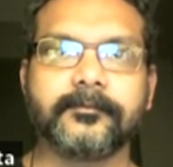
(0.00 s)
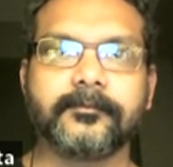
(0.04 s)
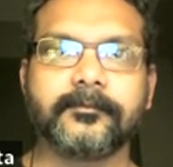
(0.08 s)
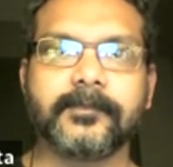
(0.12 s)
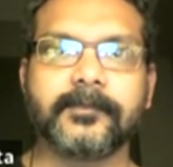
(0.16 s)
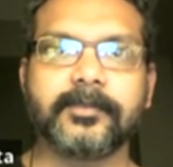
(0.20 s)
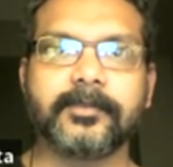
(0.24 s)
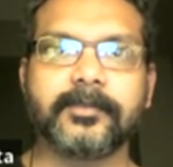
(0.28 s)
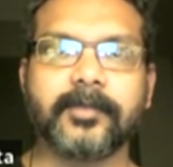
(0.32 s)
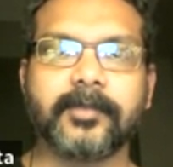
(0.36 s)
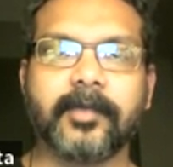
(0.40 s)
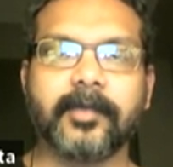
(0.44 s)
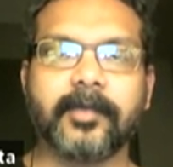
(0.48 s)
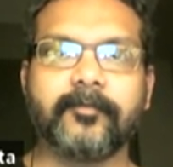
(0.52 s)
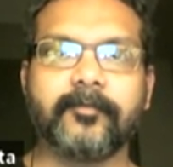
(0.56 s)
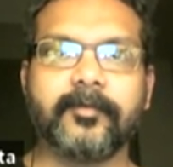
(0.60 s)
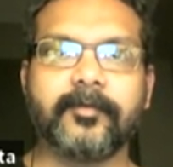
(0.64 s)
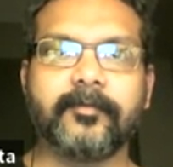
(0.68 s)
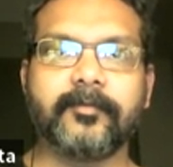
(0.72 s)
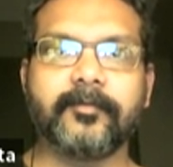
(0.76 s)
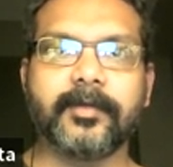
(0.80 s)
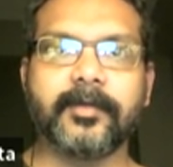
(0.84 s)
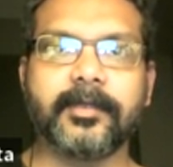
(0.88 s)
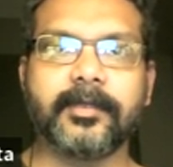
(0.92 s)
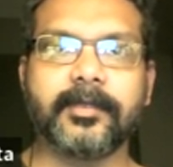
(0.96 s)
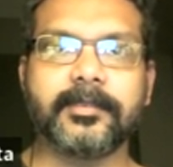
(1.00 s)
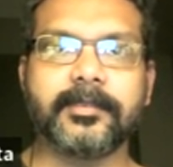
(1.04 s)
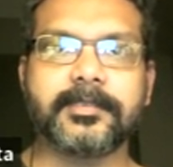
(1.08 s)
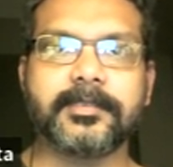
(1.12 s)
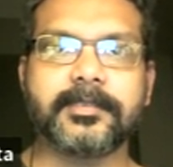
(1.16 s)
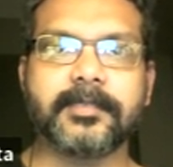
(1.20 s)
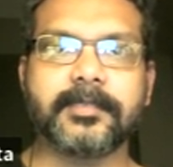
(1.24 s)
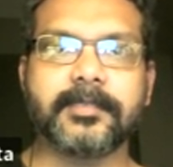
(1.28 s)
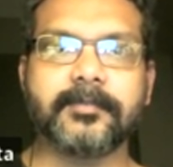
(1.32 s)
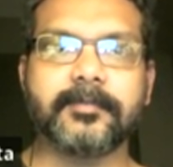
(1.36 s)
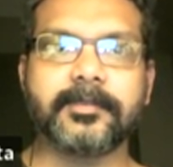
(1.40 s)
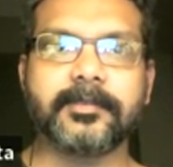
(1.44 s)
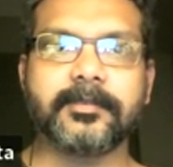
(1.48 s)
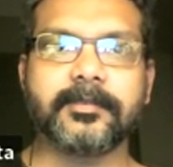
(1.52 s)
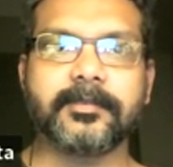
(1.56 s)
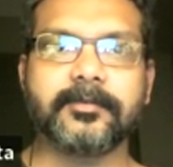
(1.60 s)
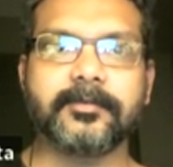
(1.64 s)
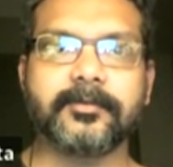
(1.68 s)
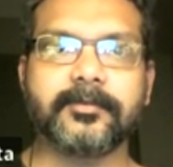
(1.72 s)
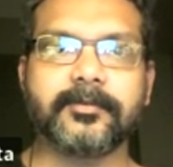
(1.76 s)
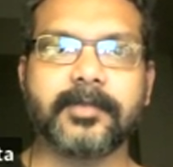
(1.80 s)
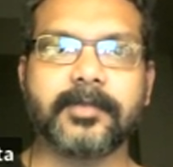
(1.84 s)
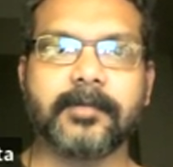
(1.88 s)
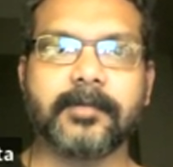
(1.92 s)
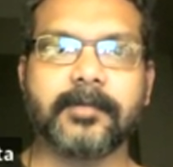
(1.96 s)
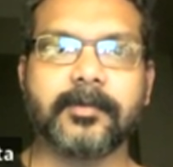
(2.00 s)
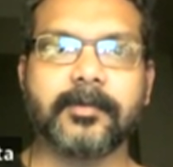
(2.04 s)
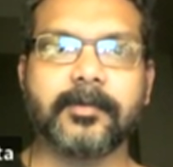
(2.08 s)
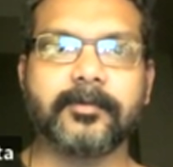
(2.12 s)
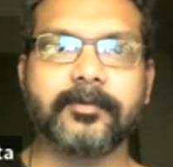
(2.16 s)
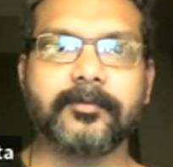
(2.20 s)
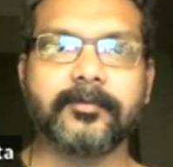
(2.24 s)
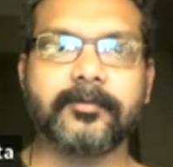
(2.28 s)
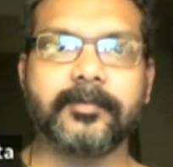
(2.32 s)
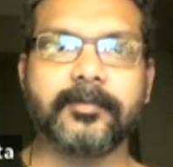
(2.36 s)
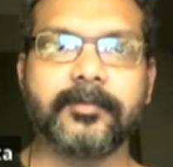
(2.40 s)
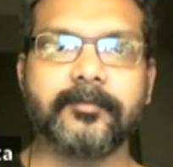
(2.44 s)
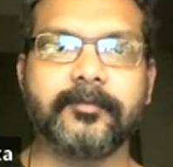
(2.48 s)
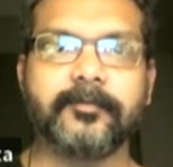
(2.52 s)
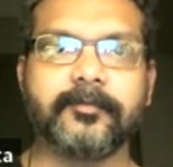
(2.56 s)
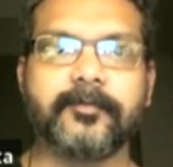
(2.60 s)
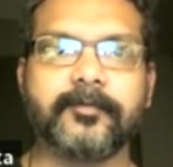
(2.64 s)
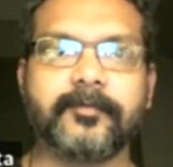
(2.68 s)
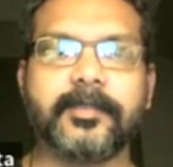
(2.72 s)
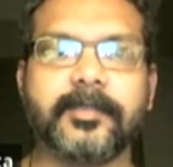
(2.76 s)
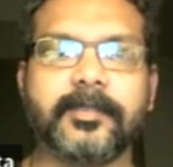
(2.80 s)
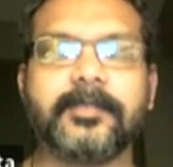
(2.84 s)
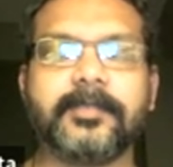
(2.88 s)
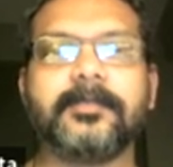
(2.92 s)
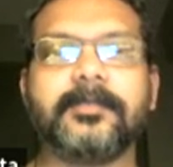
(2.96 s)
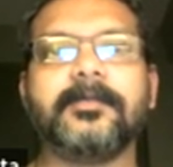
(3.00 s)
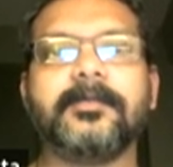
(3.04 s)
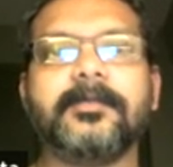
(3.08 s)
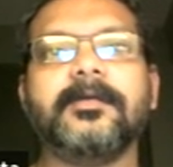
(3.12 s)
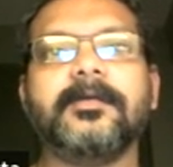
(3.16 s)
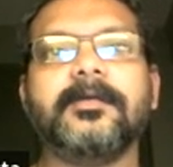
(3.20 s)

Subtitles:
So everywhere the summation should come out to be 15.